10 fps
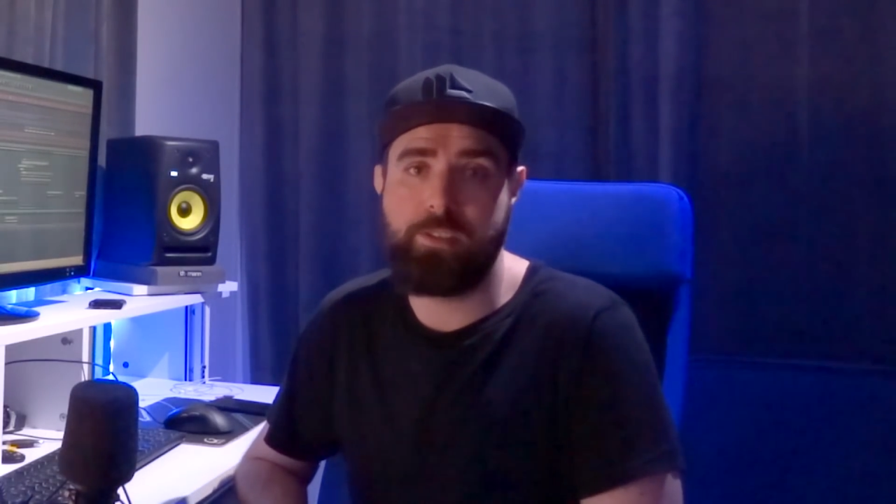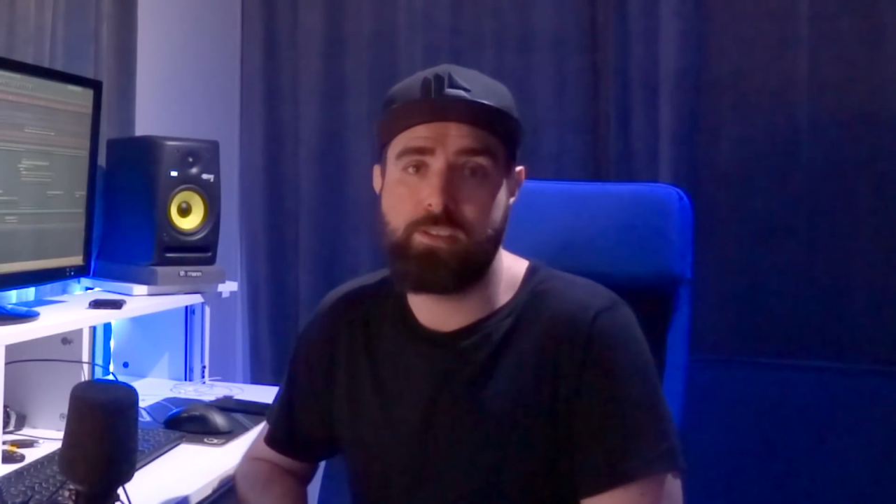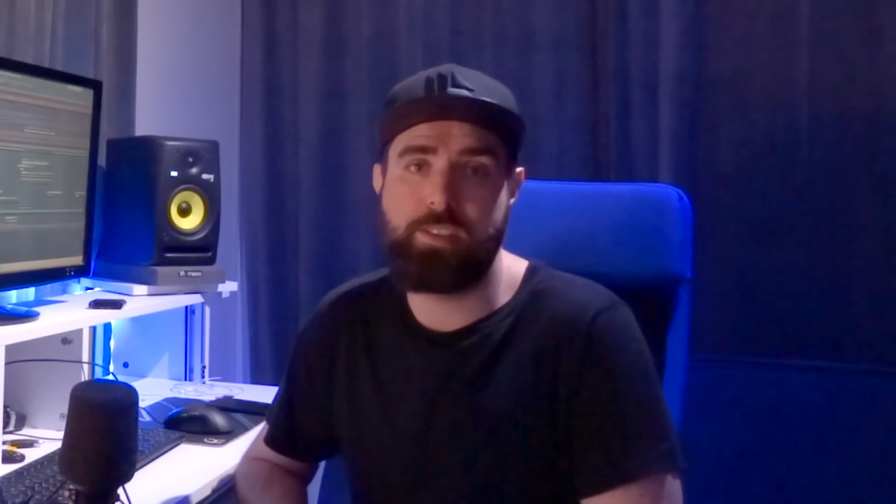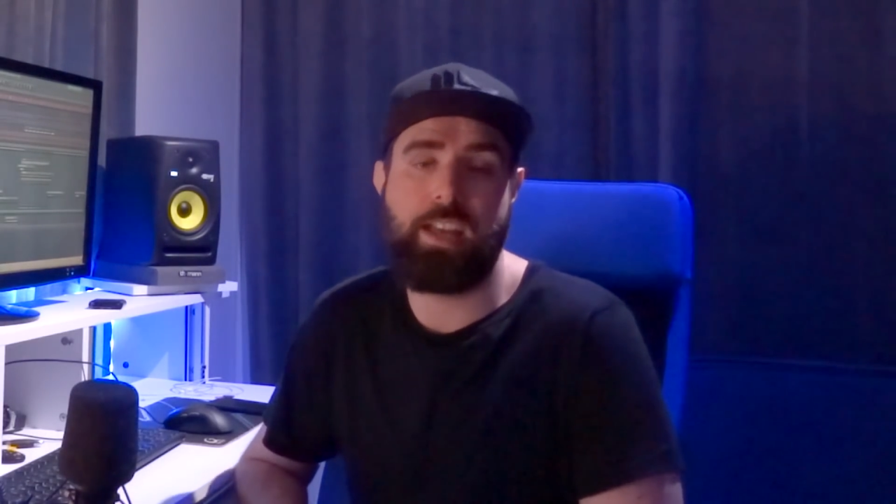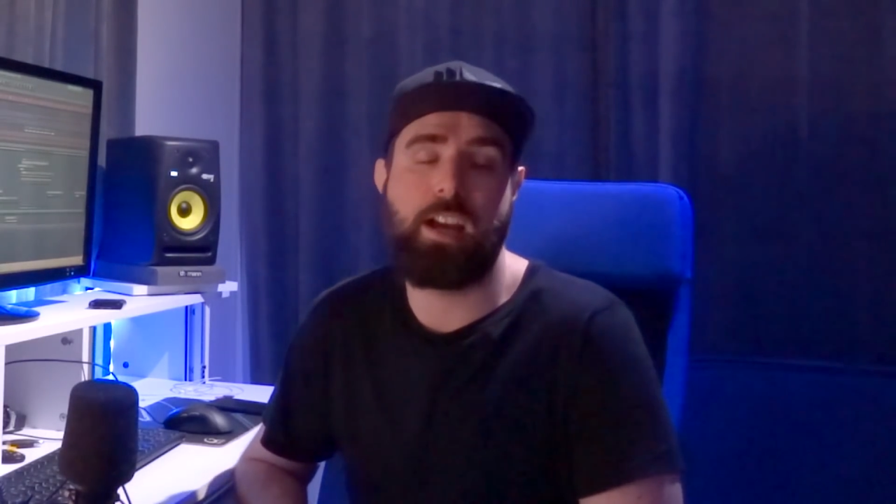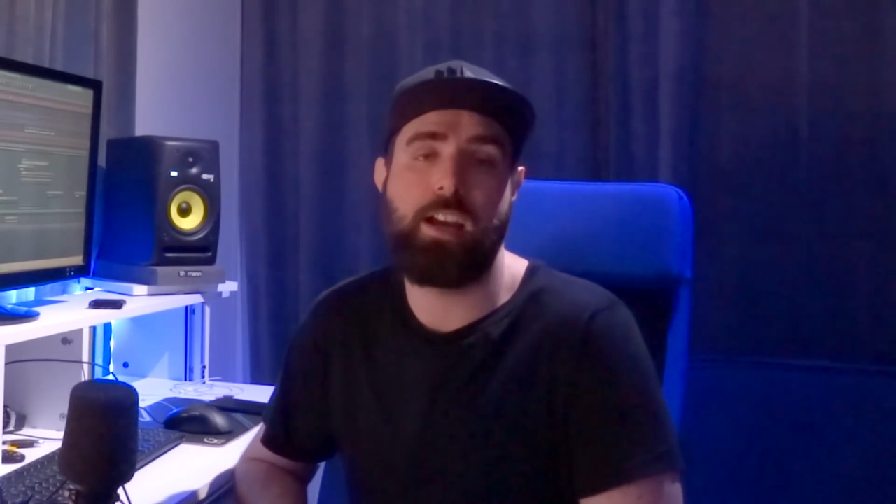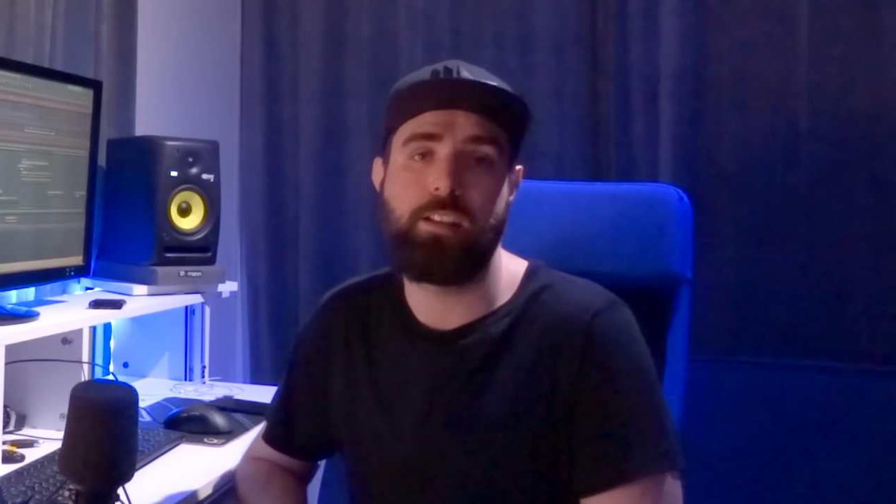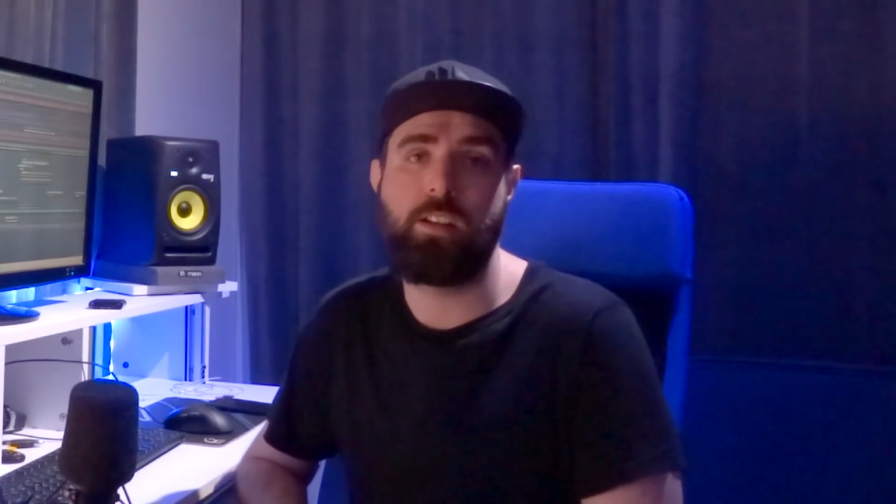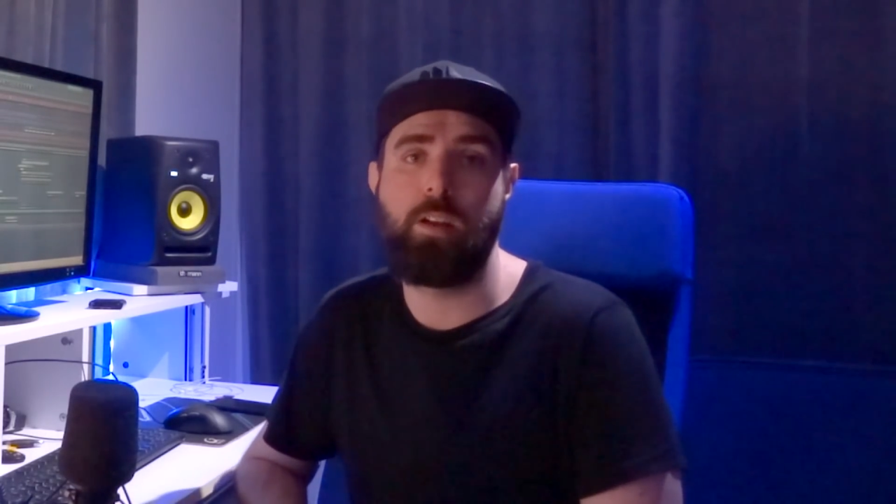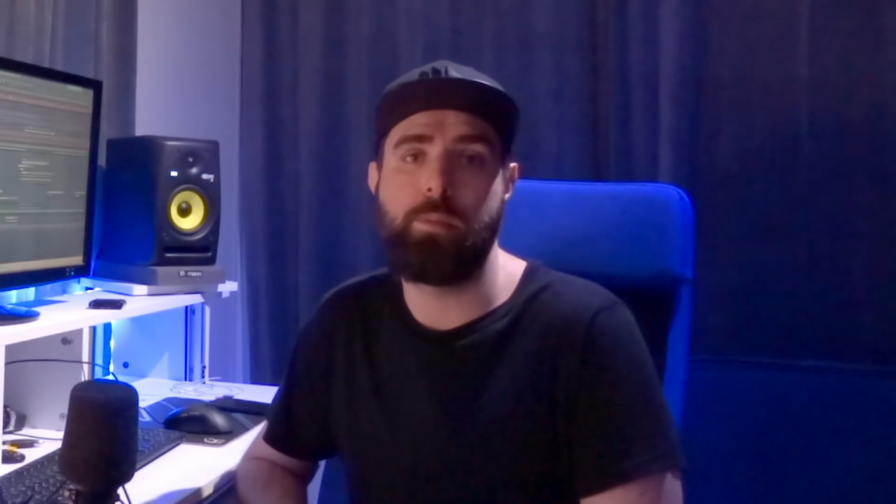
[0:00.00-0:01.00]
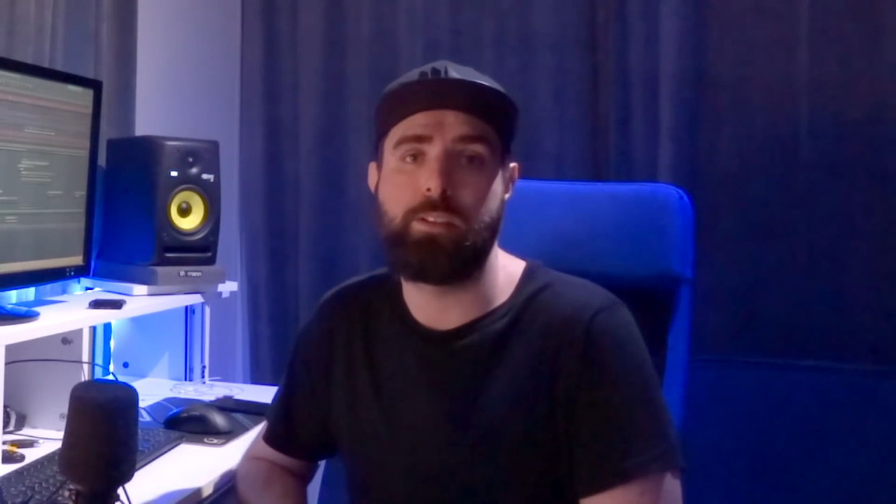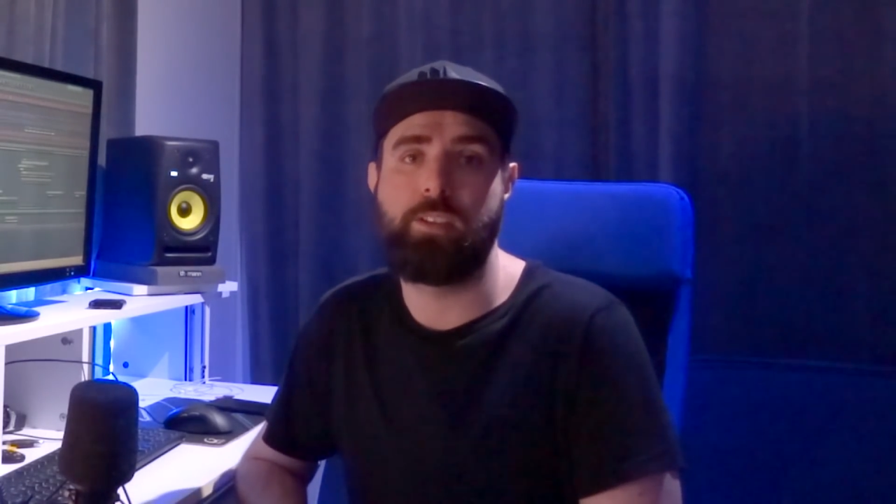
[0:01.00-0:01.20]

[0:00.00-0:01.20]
just say hi in the comments.